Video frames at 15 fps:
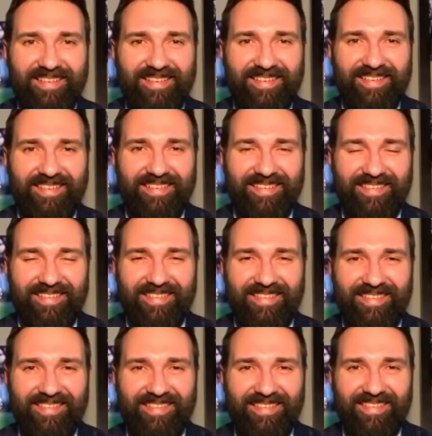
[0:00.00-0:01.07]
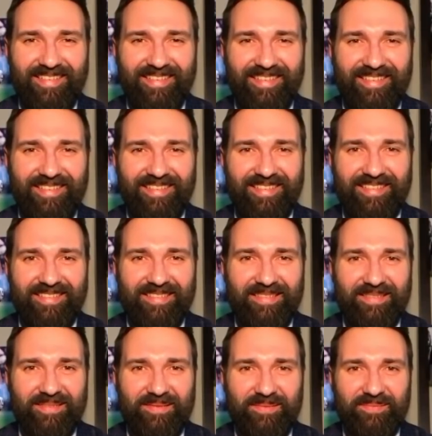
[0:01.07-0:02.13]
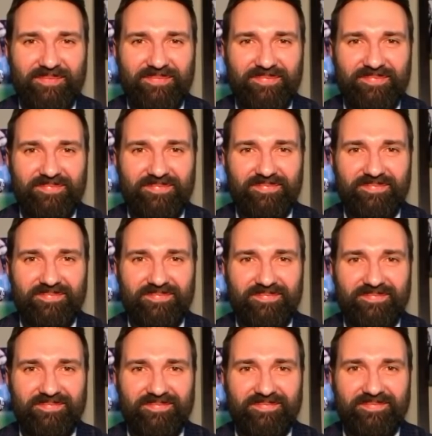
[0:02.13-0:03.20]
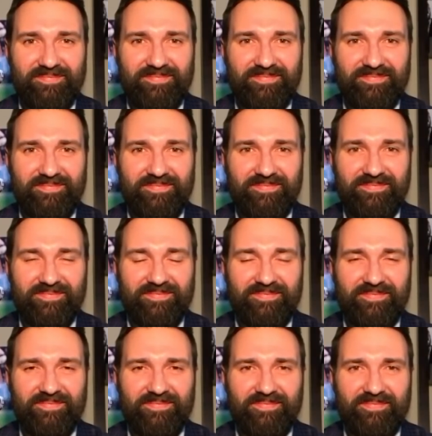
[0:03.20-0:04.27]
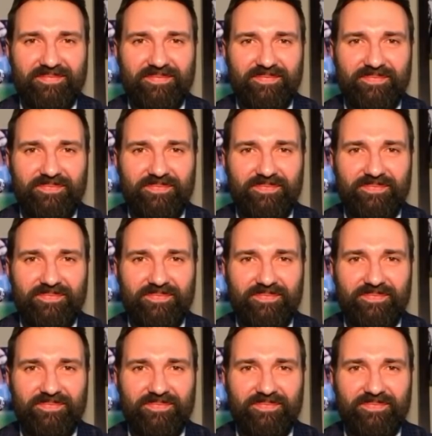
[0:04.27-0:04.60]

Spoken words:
This person isn't speaking.